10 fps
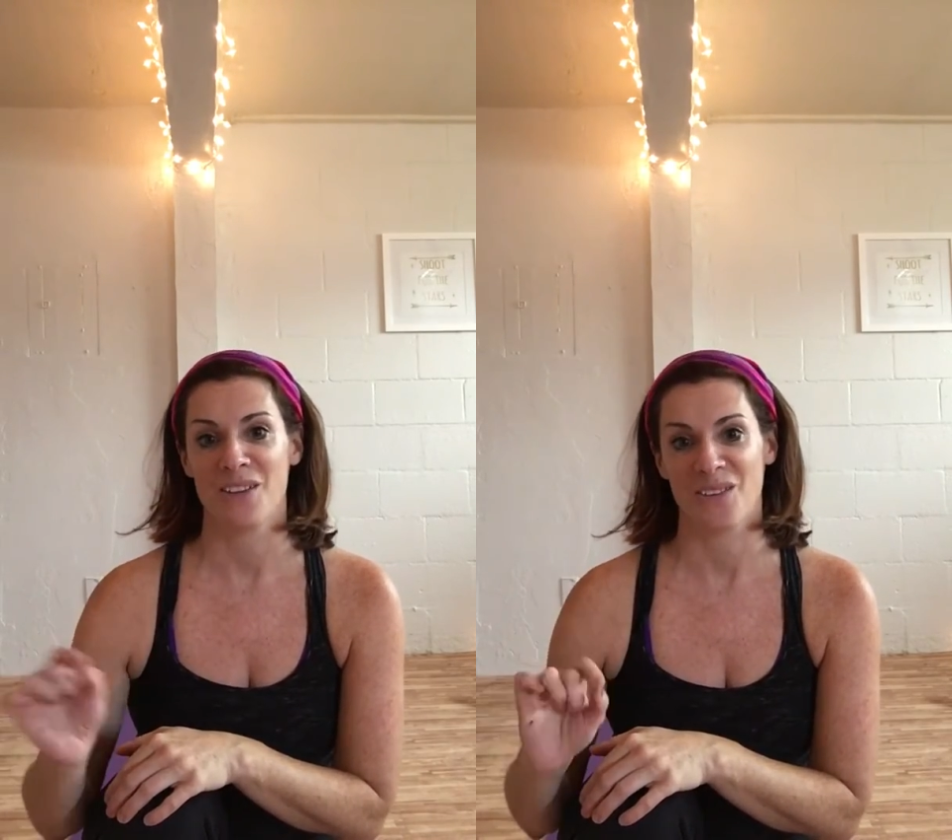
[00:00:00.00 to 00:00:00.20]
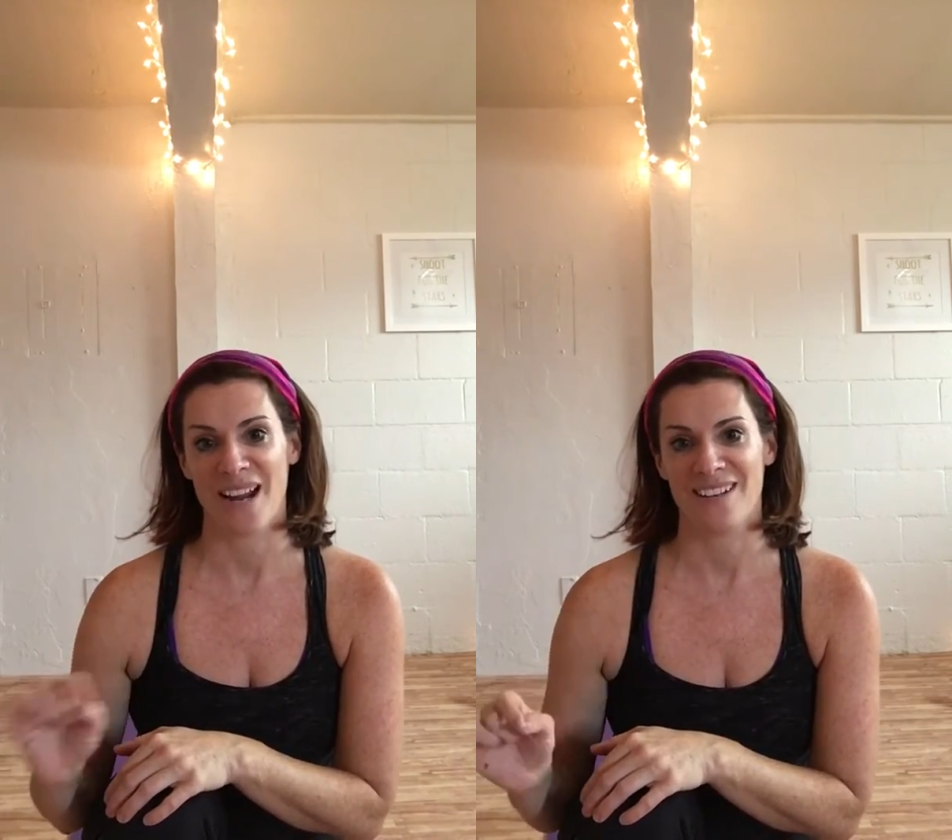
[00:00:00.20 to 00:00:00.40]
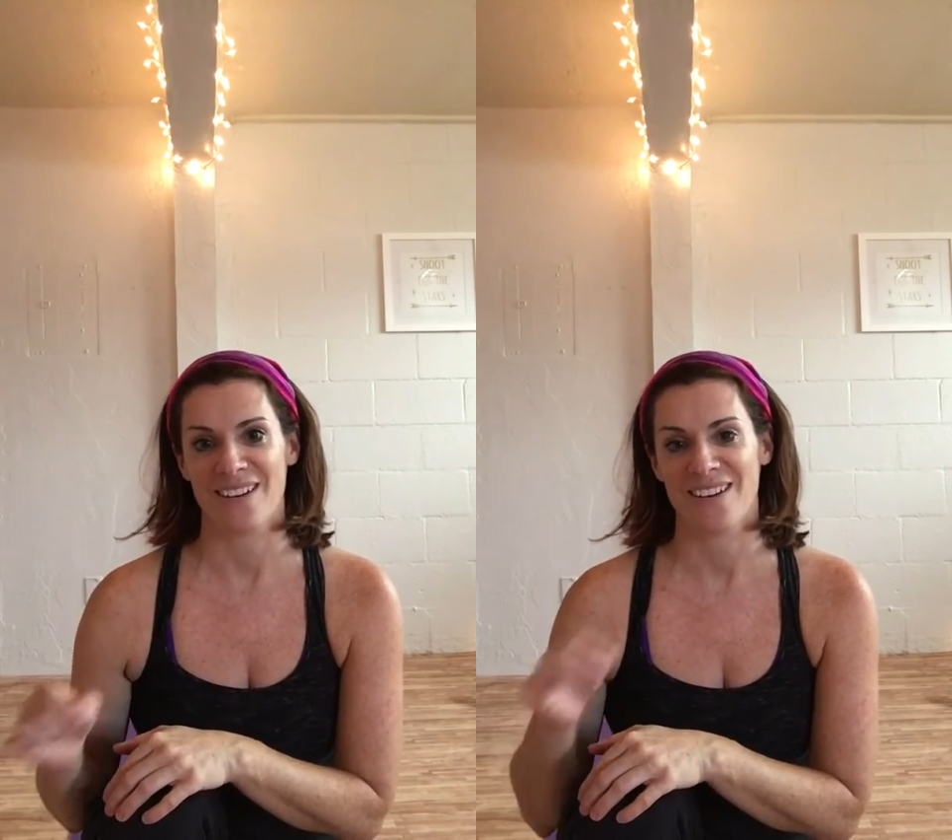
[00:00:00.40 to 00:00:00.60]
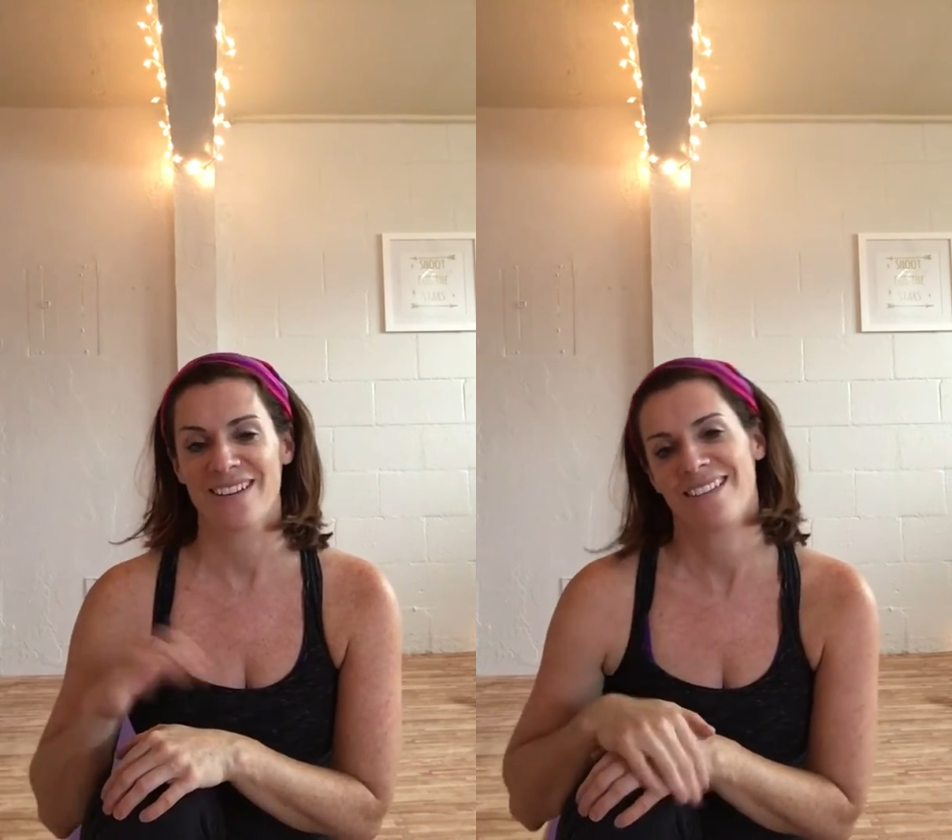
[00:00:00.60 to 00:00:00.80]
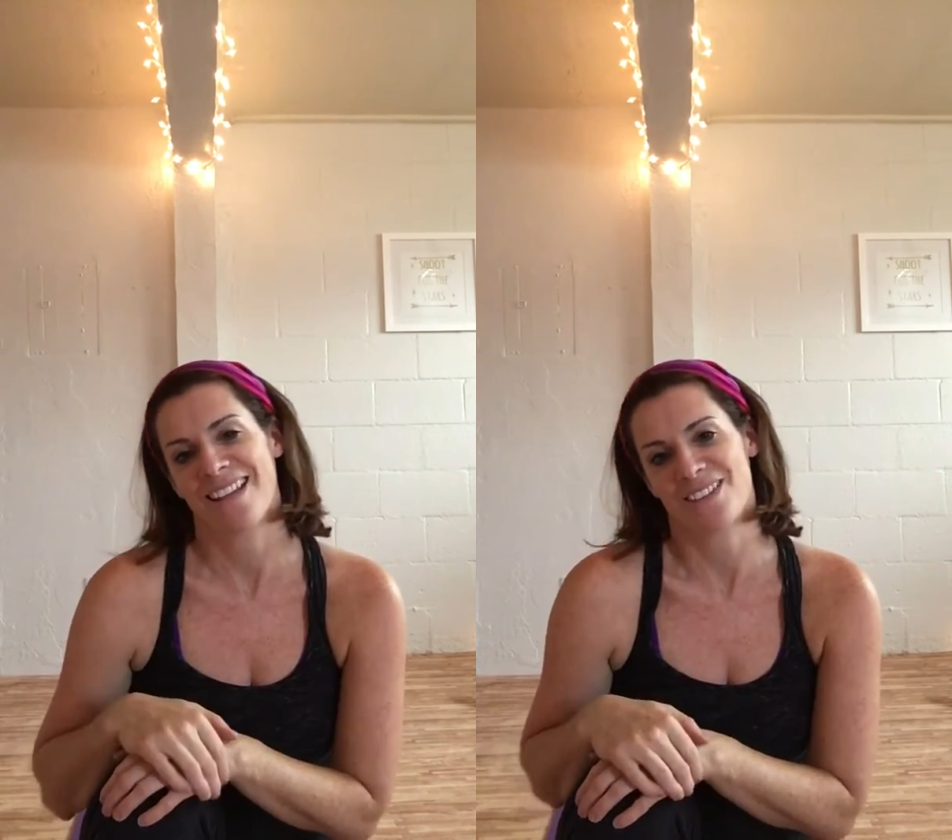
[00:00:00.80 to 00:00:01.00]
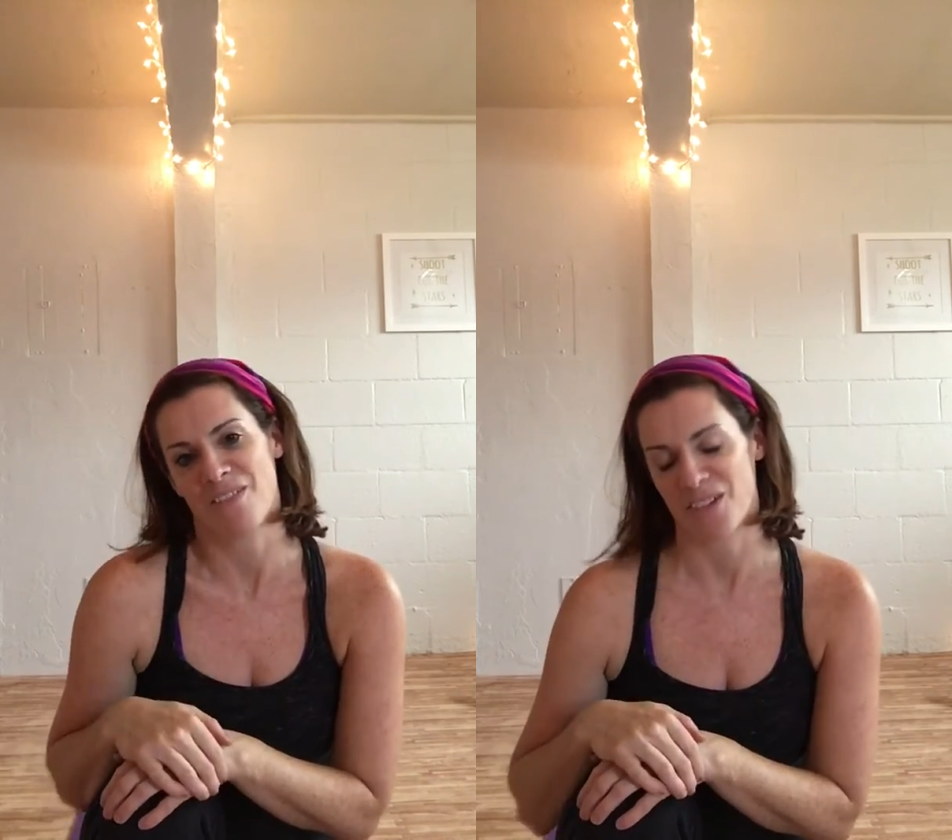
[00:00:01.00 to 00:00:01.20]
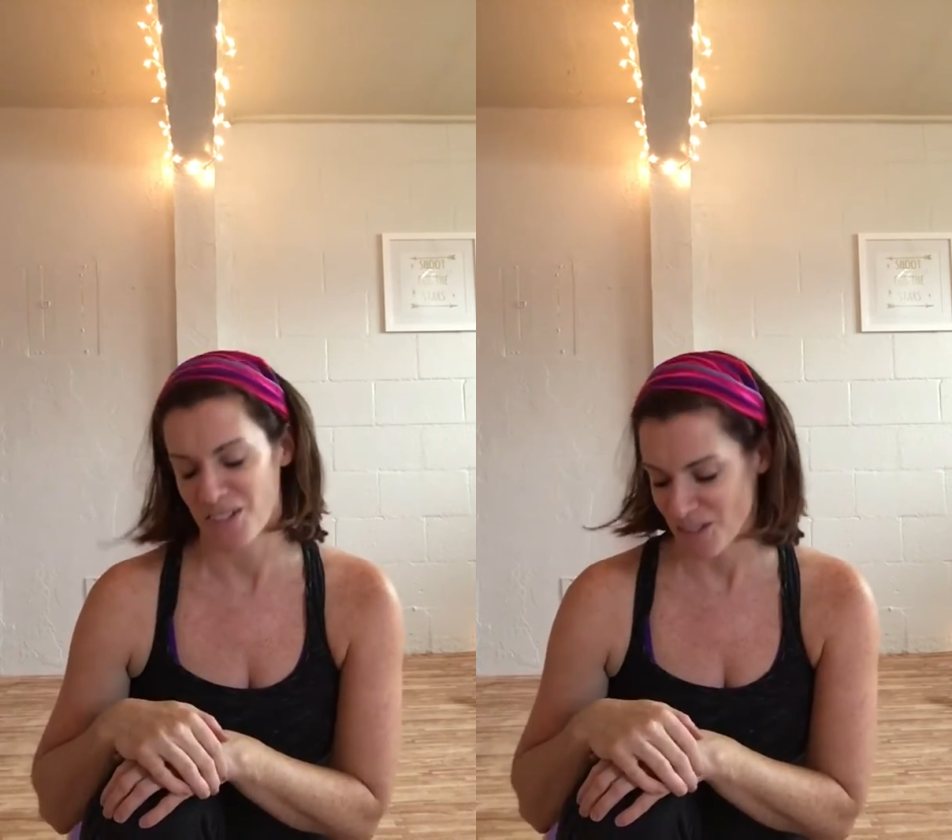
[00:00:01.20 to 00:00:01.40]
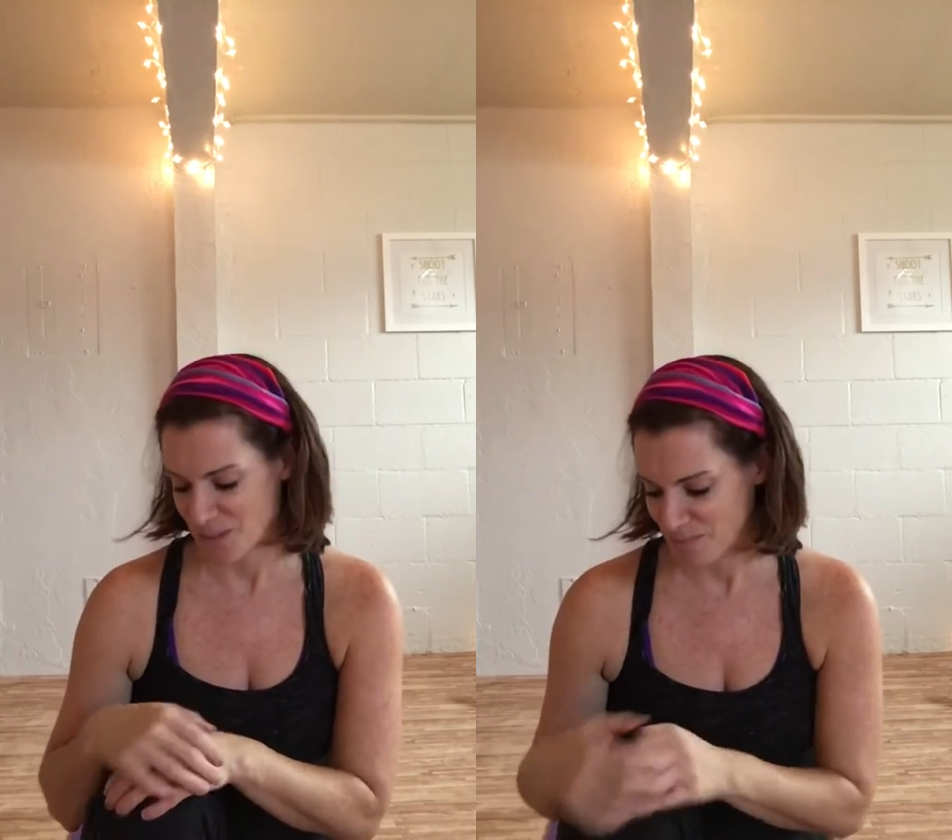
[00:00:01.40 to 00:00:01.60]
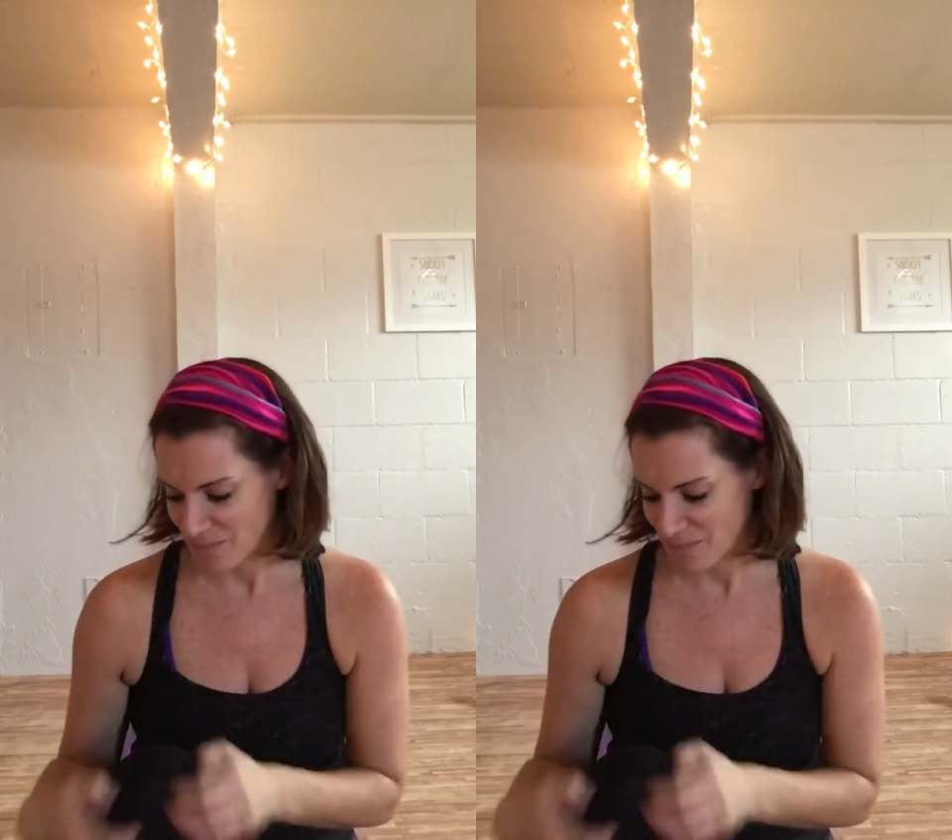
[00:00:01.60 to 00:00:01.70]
the writer, and that's fun too.